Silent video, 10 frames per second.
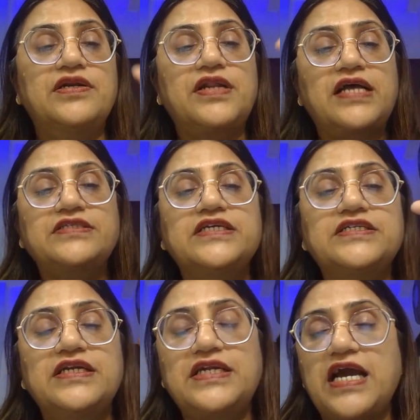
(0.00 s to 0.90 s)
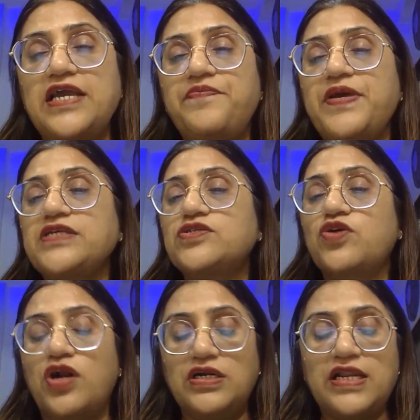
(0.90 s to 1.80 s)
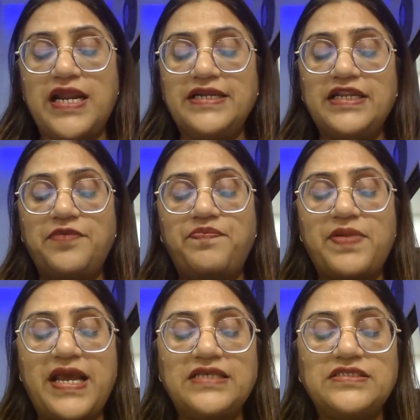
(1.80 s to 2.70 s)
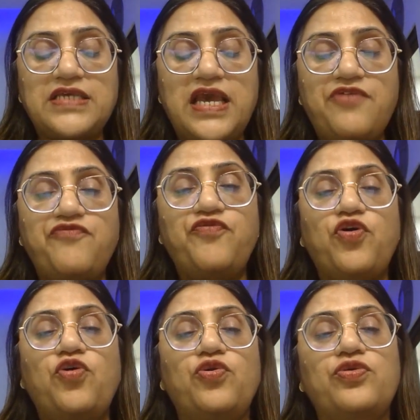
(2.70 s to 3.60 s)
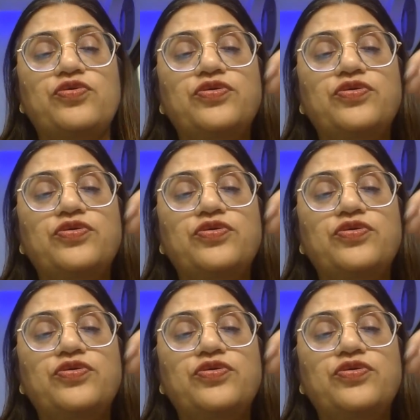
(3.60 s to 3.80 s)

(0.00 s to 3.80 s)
Transaction type is contra entry. Press F4.